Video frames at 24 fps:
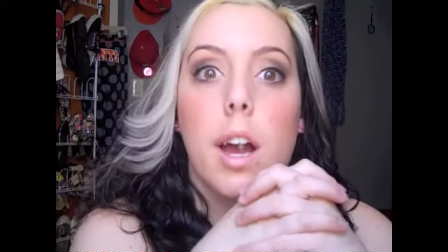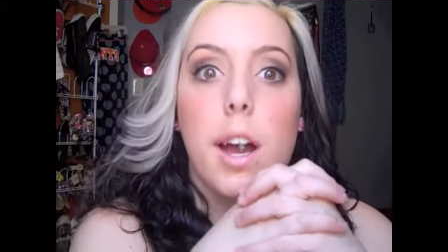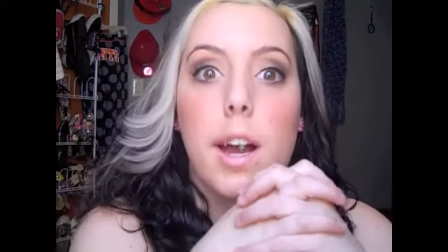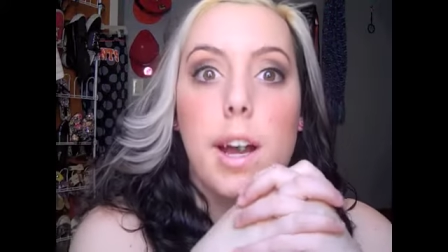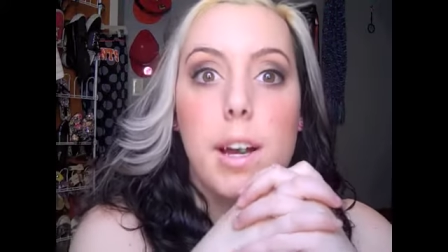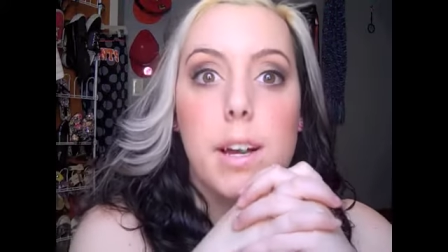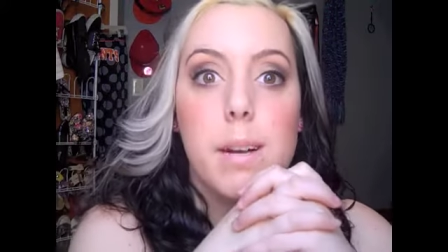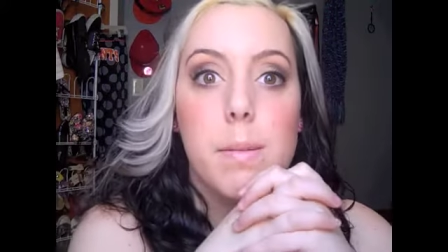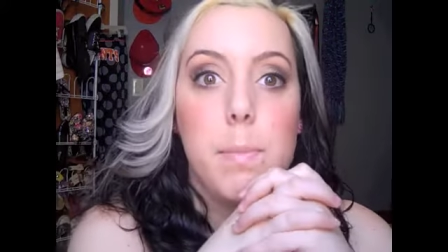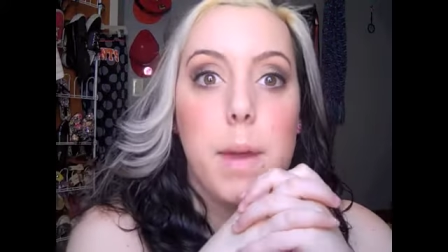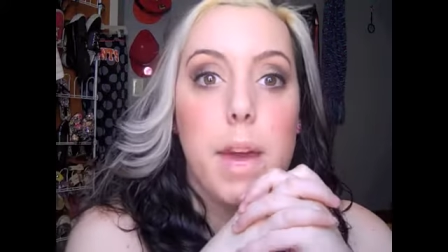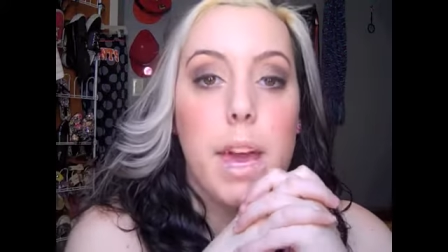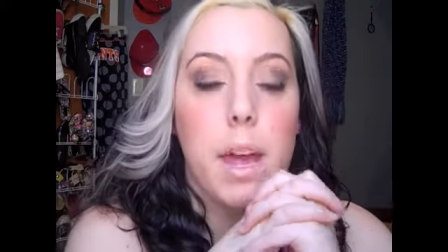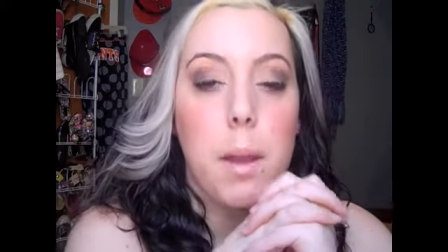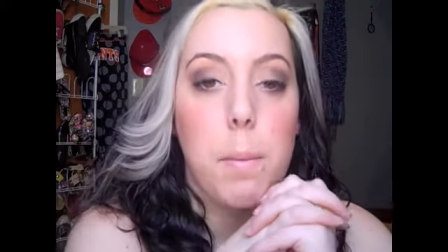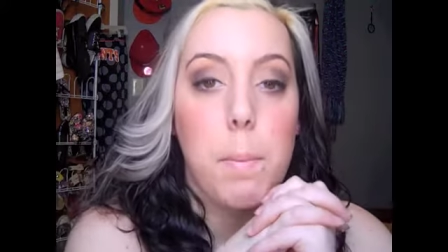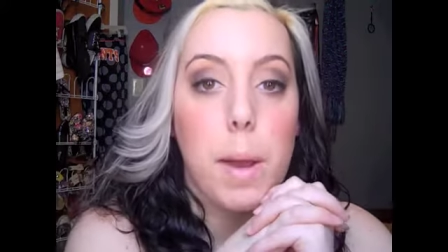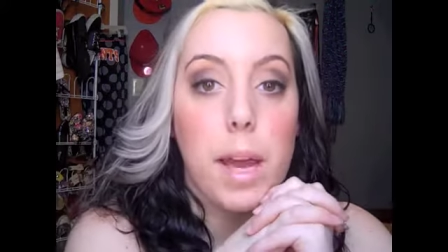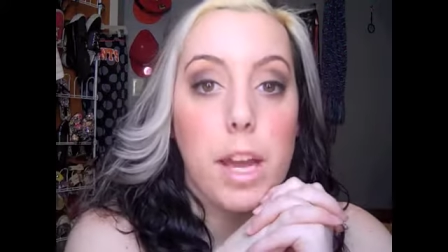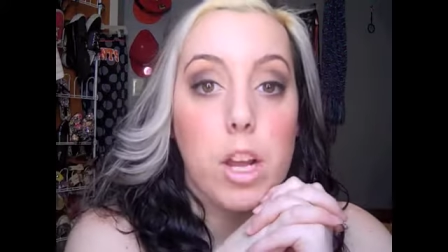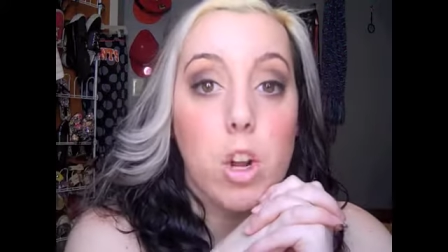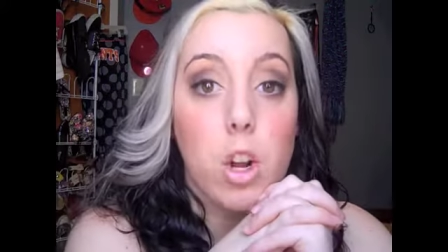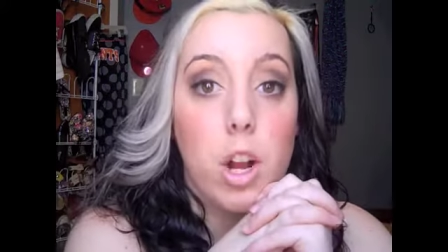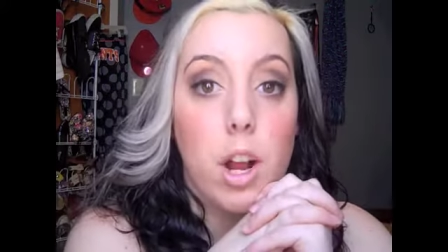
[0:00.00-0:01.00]
um, and
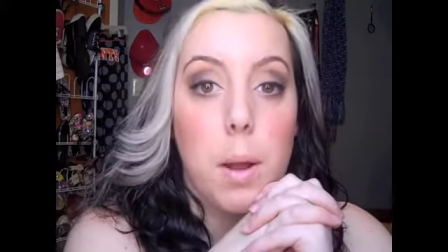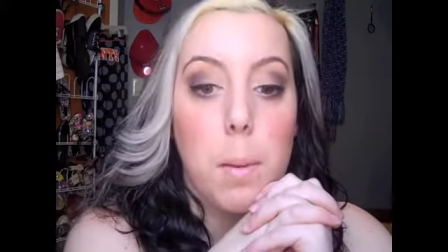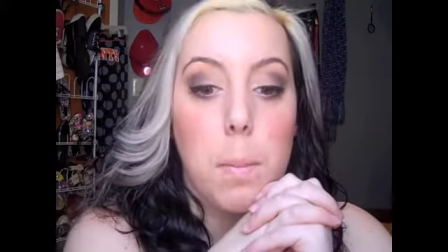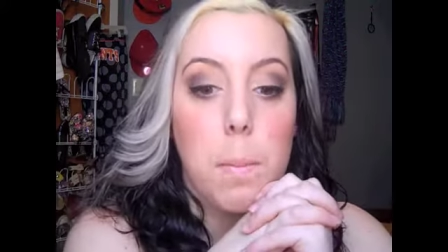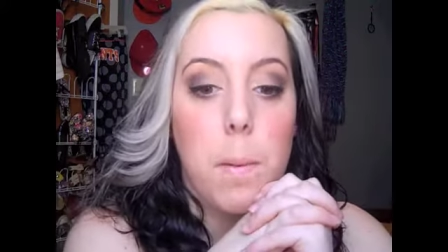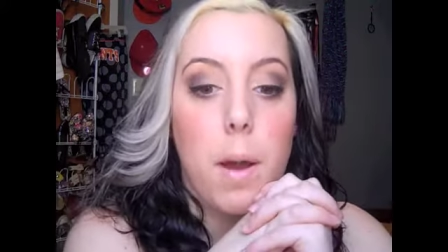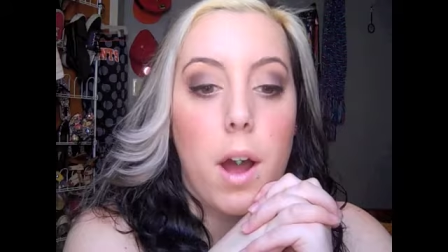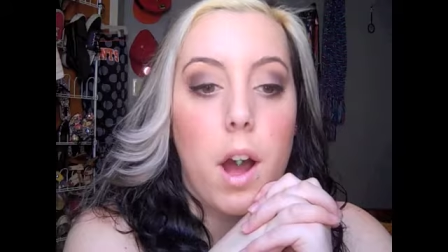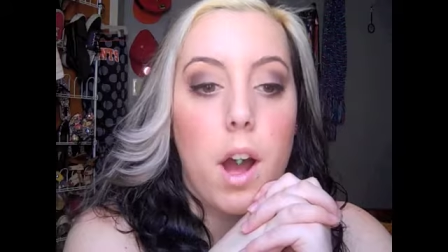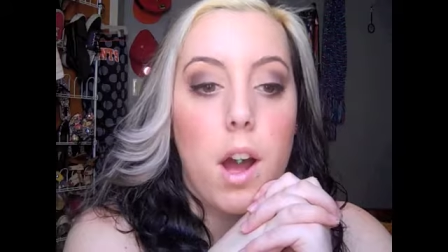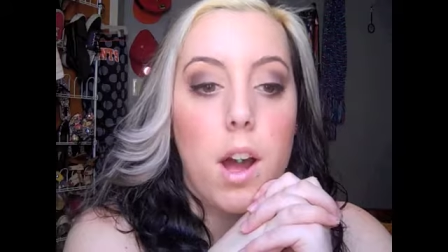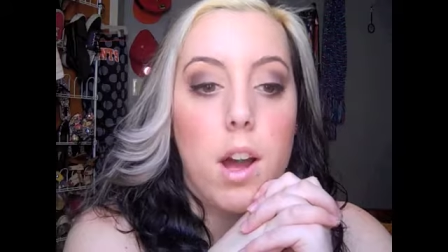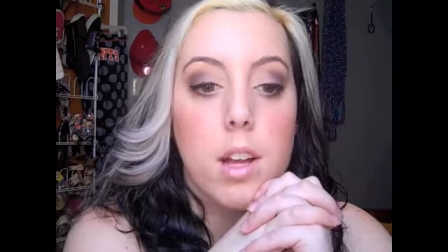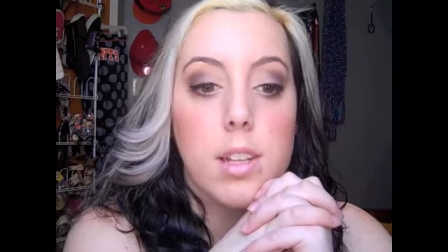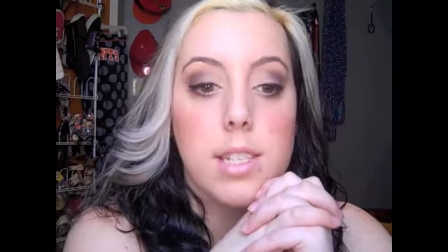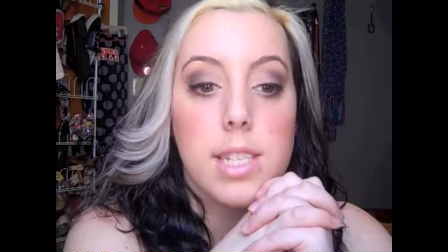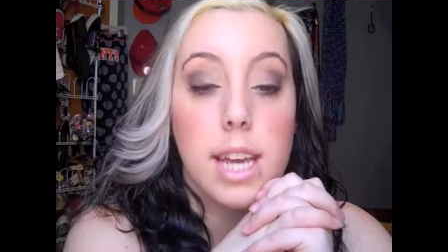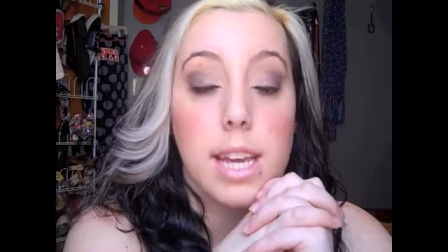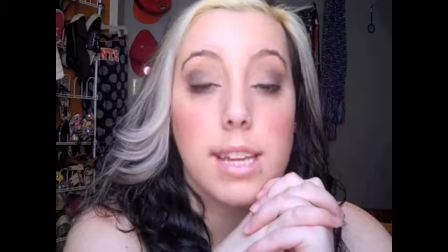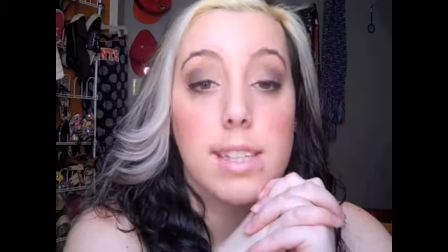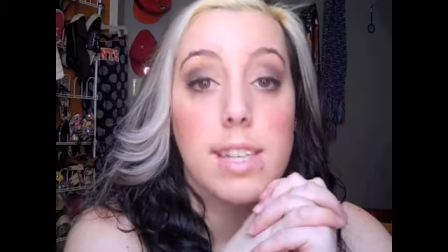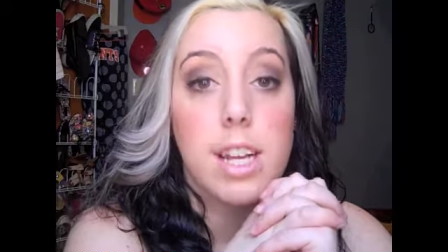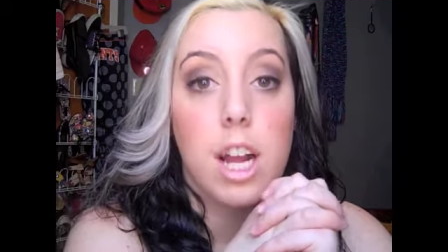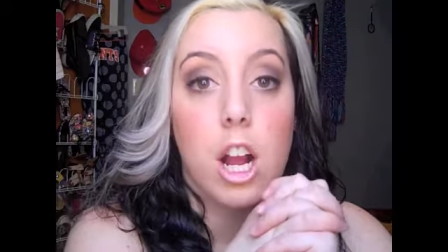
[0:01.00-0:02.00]
my grandma
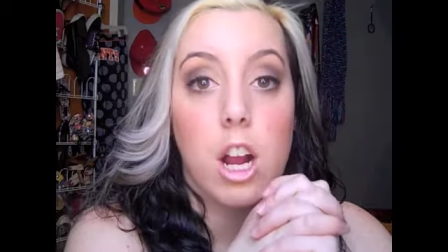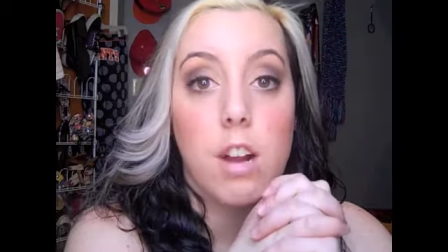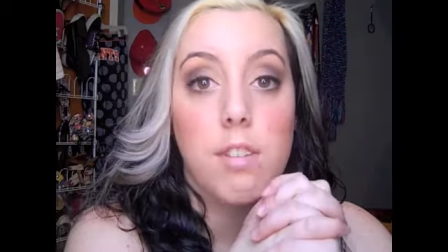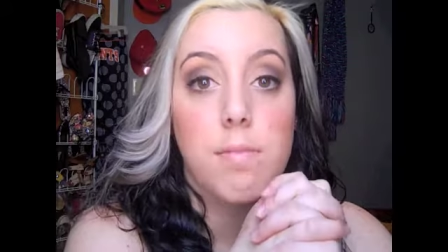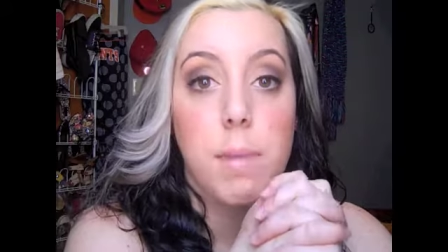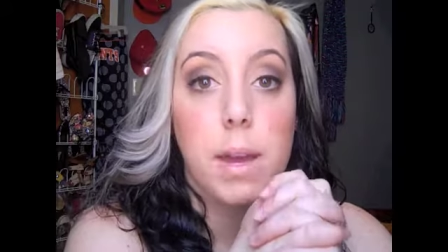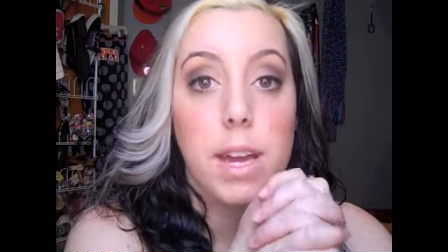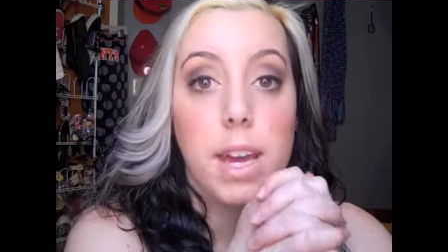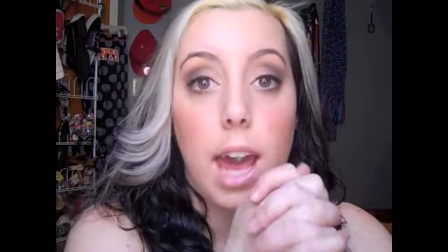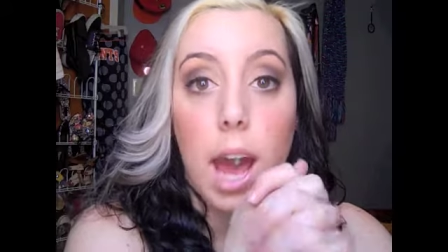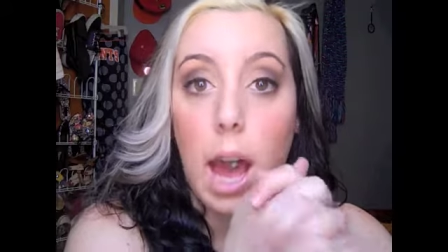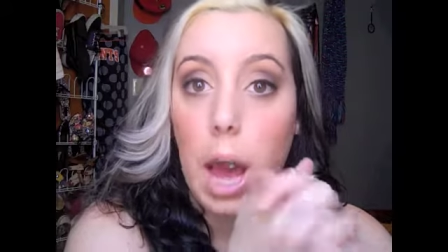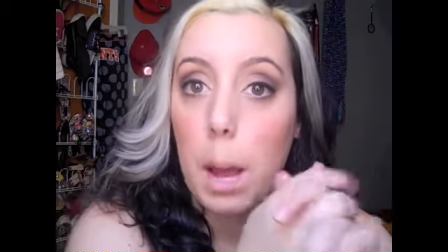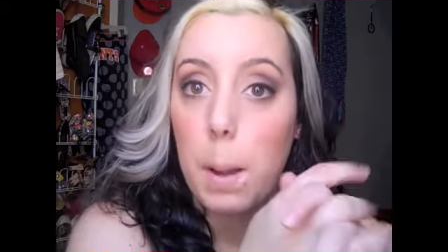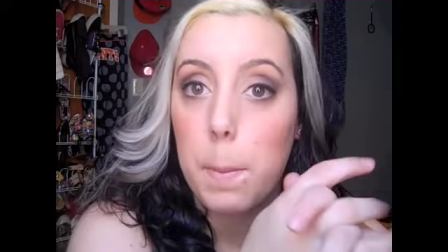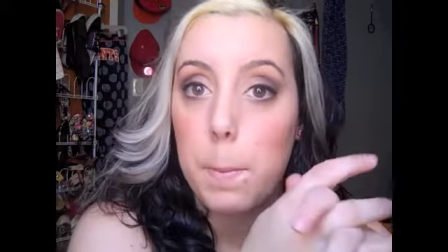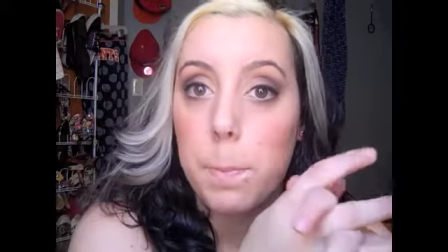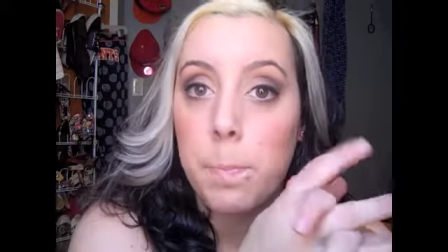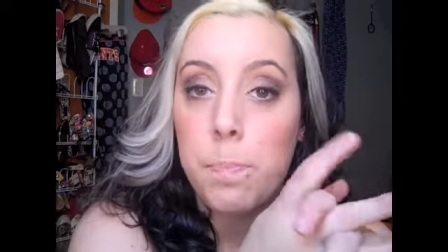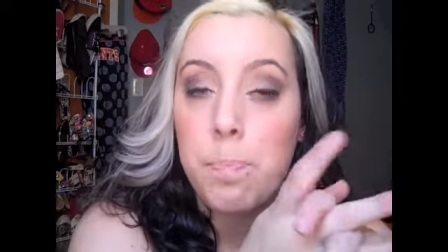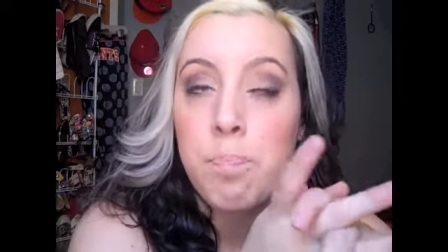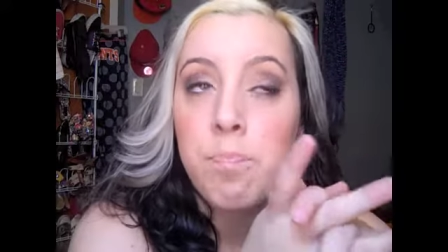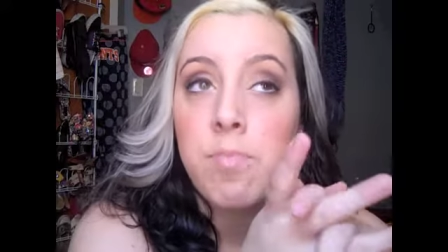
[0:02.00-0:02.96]
takes care of my cat.